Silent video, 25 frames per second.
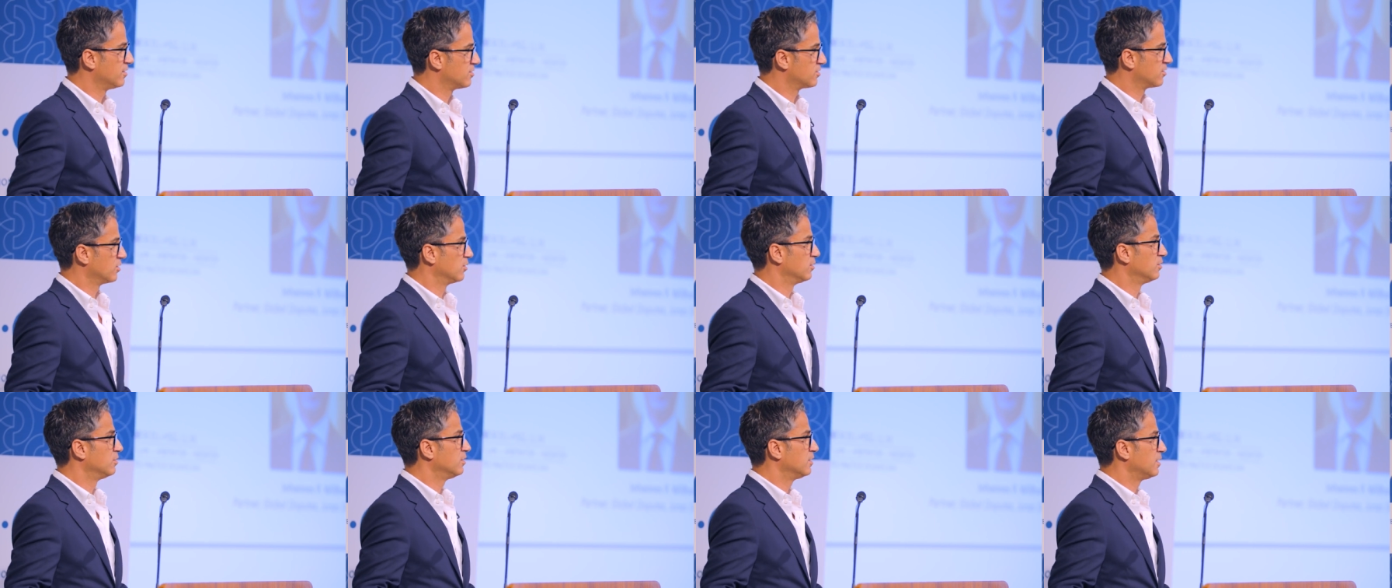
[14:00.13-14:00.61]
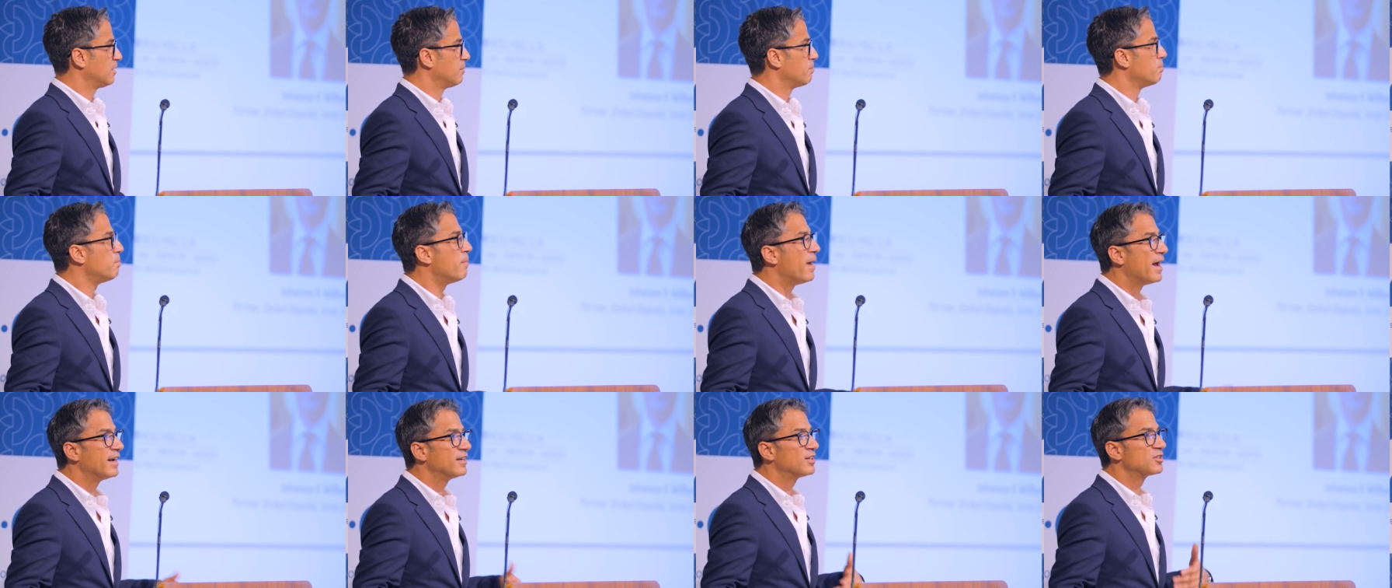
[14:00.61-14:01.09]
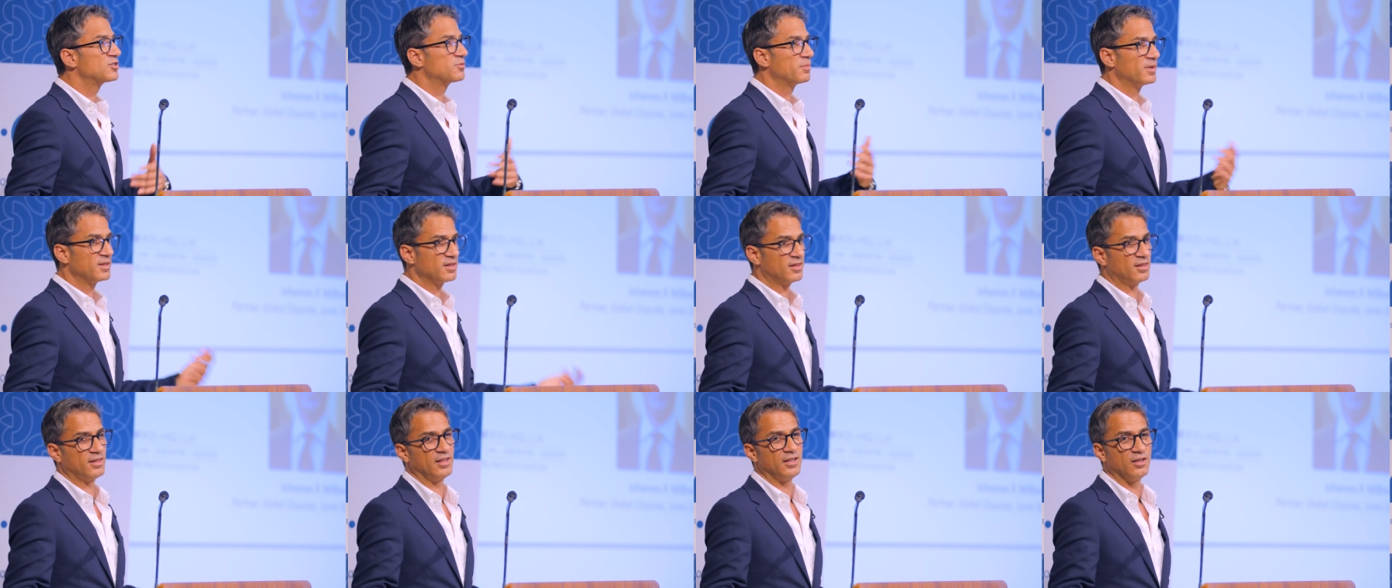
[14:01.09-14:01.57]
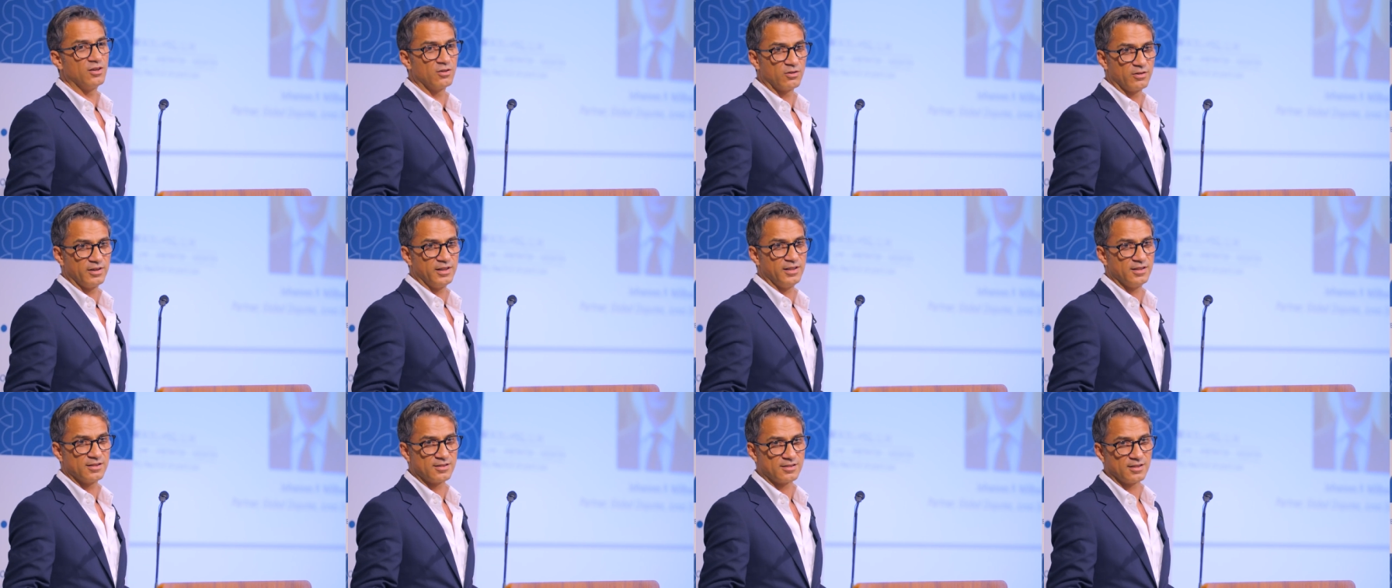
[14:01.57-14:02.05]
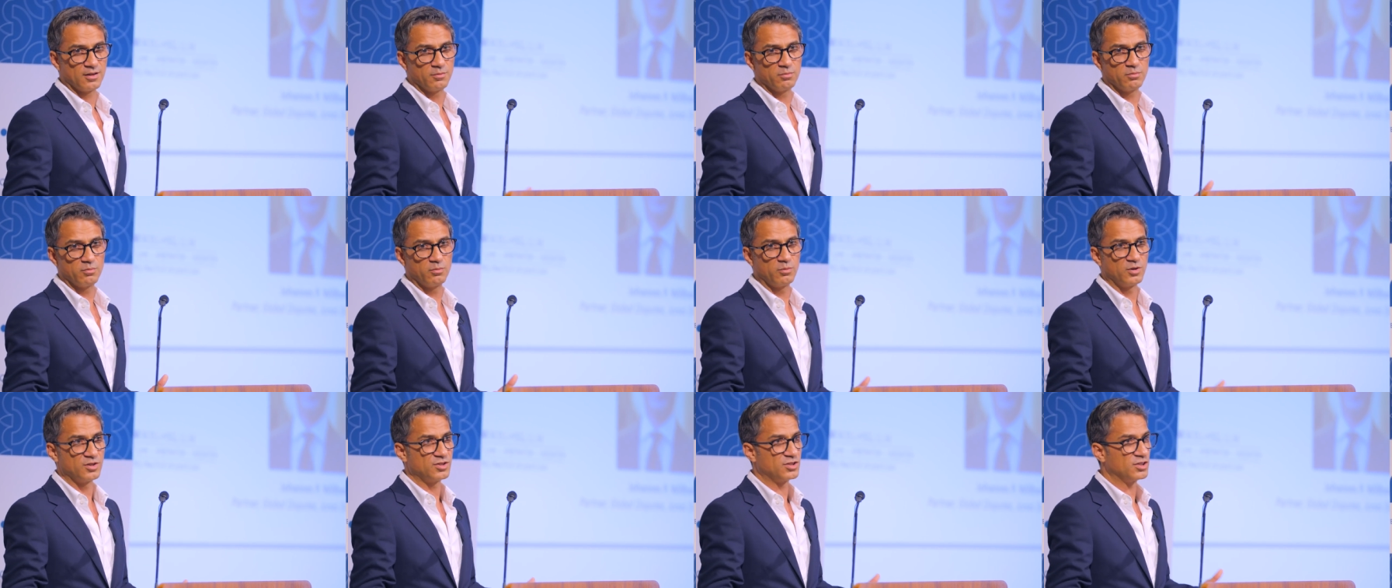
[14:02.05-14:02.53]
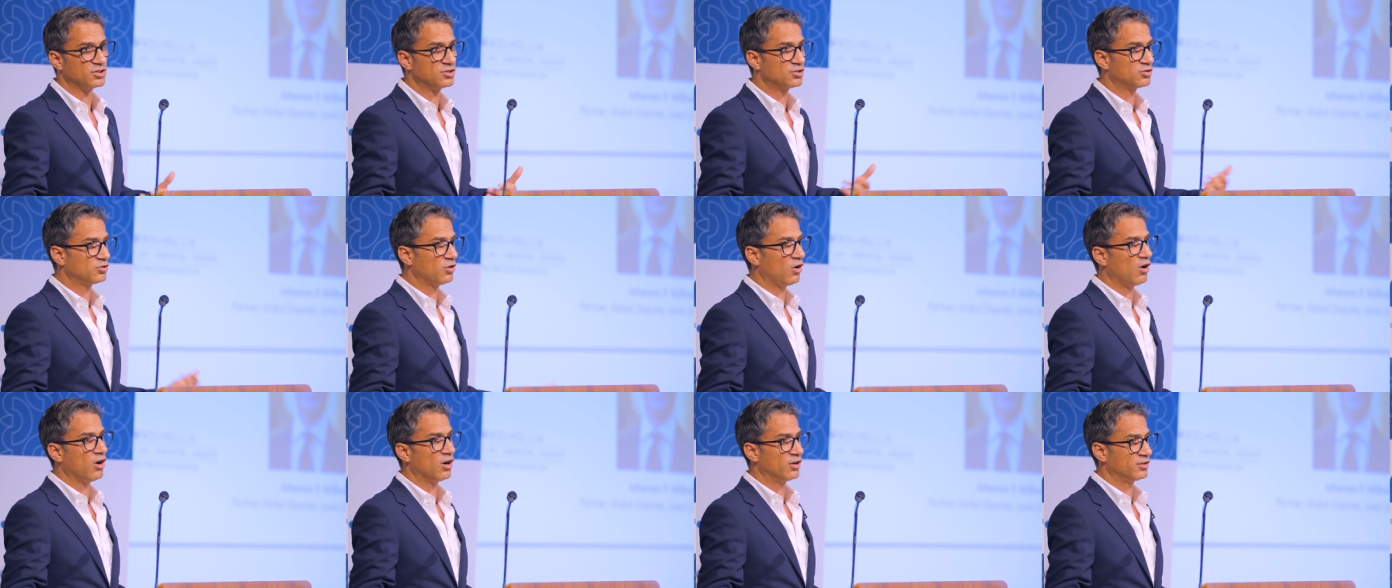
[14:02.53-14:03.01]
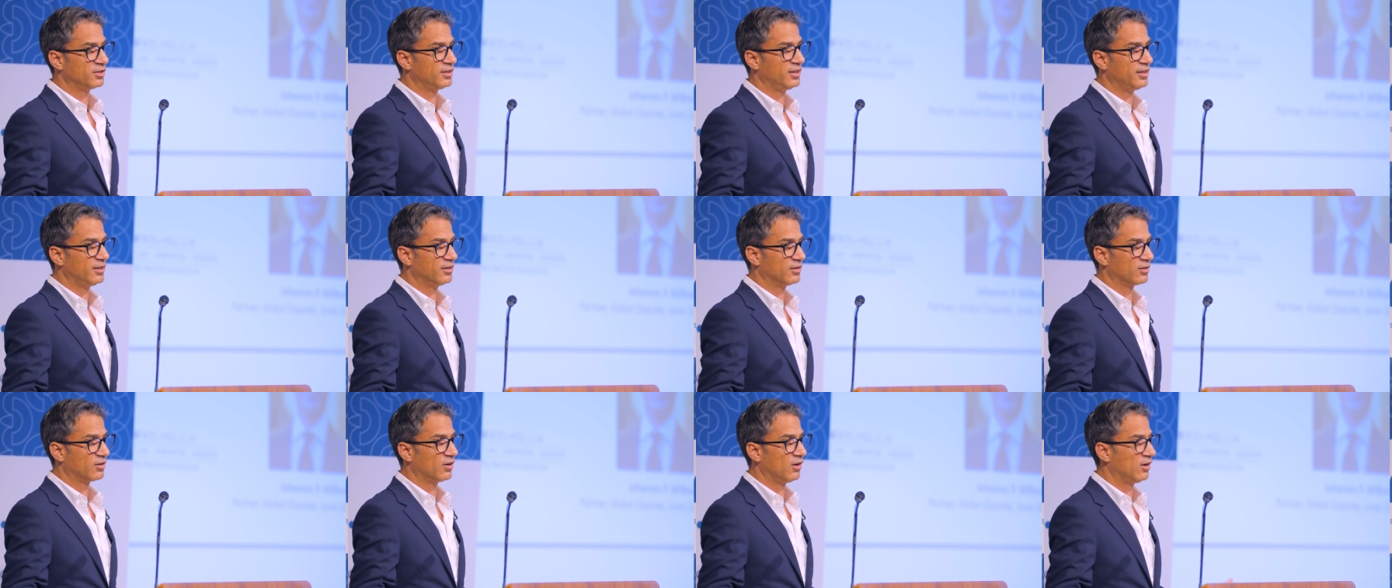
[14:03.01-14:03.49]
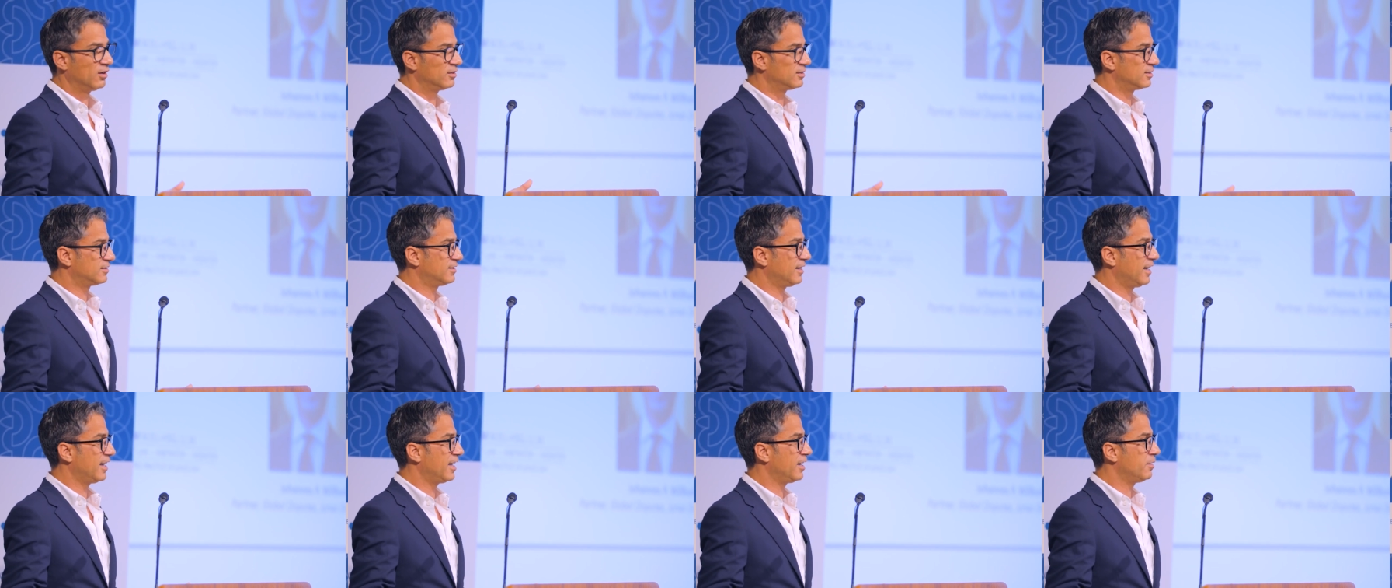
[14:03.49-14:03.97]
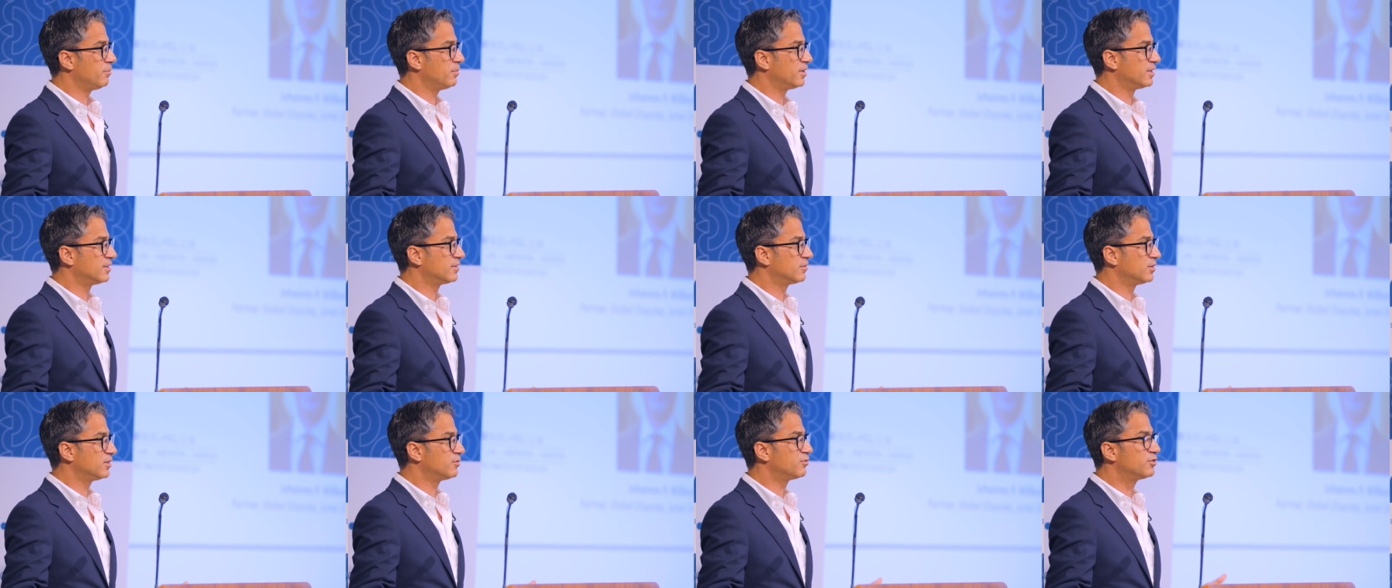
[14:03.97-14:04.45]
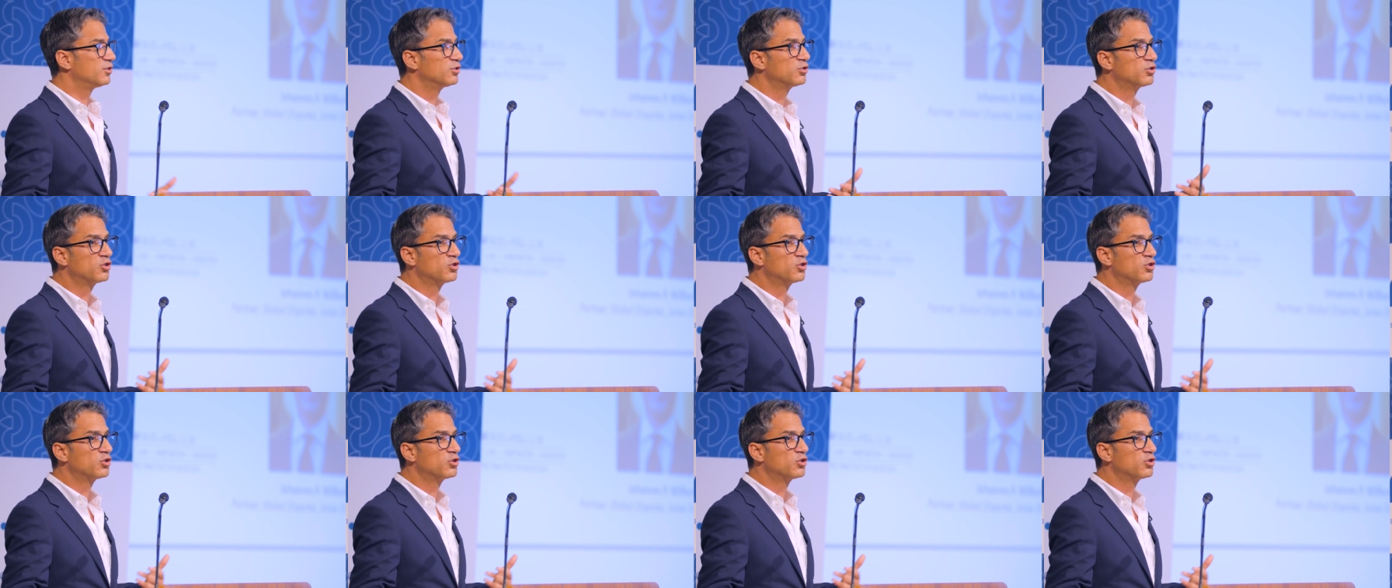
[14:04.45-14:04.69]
so management theory is something which is taught here all the time, and if you